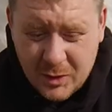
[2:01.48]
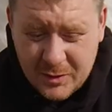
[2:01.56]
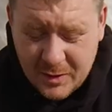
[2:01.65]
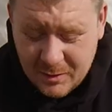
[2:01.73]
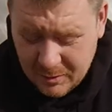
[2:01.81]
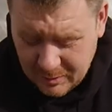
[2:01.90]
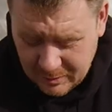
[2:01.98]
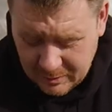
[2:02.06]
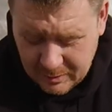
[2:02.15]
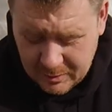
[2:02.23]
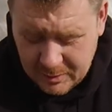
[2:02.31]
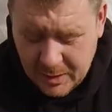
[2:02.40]
nothing.
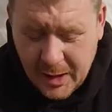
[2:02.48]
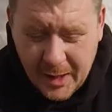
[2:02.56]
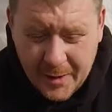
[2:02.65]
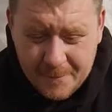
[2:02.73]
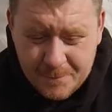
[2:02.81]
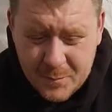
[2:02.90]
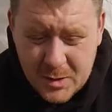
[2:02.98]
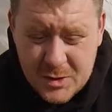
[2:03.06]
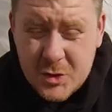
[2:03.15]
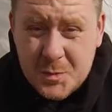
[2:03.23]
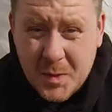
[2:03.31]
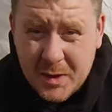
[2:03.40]
It's
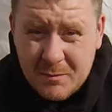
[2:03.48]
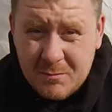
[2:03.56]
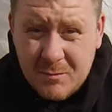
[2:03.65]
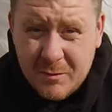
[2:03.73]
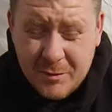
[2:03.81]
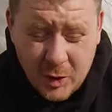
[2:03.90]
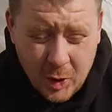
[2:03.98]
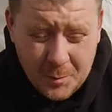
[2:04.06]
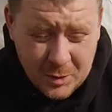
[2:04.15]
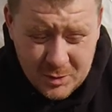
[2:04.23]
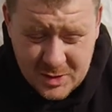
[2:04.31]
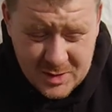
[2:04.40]
just been
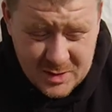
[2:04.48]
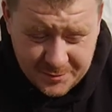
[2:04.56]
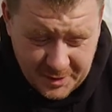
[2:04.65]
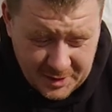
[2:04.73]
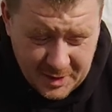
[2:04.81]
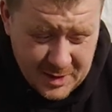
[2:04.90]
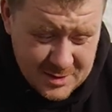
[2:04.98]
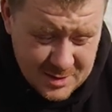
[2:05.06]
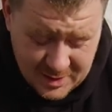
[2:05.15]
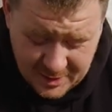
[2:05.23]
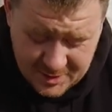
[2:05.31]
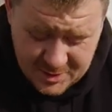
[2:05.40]
phenomenal since I've had it, as I
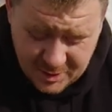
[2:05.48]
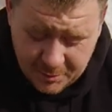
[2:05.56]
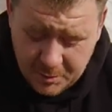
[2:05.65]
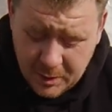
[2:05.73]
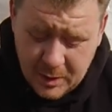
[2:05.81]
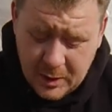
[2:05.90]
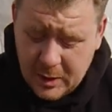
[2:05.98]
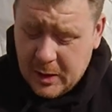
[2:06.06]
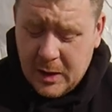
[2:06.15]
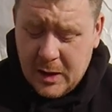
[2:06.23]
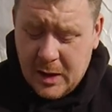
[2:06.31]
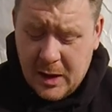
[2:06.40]
said. So
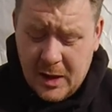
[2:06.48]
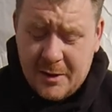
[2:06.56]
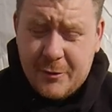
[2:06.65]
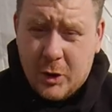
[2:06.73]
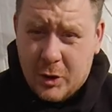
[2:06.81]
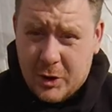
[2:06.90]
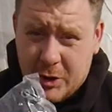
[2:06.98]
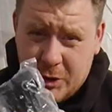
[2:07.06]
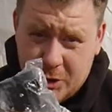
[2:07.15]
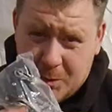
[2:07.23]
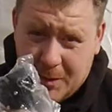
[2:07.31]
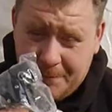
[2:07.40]
I've ordered
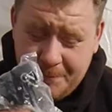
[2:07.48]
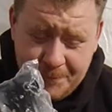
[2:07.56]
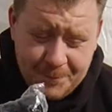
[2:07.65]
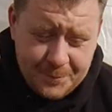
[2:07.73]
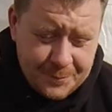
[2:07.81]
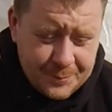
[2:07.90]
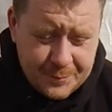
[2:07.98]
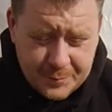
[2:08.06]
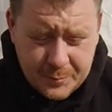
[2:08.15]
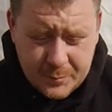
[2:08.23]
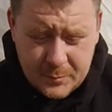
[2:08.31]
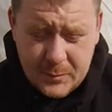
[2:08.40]
another one
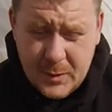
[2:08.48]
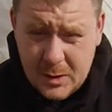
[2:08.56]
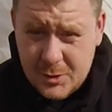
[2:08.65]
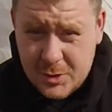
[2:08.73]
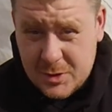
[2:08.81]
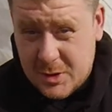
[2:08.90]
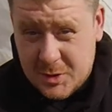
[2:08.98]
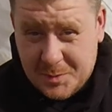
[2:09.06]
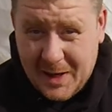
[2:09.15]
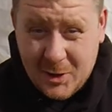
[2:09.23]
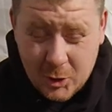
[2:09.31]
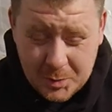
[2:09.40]
just as a
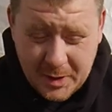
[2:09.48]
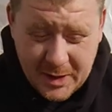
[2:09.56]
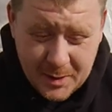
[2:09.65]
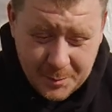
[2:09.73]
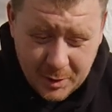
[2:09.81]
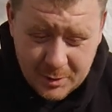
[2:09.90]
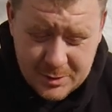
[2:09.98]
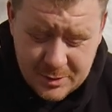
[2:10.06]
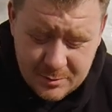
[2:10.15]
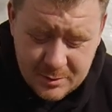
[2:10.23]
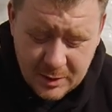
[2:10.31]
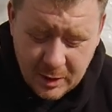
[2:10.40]
backup gearbox,
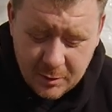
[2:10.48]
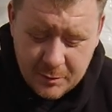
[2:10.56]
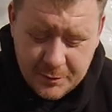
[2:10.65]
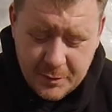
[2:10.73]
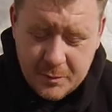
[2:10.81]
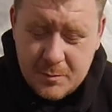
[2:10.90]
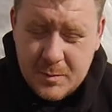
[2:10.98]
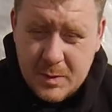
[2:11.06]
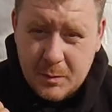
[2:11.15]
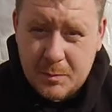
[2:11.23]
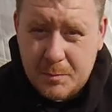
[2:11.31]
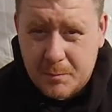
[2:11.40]
you know,
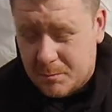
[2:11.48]
for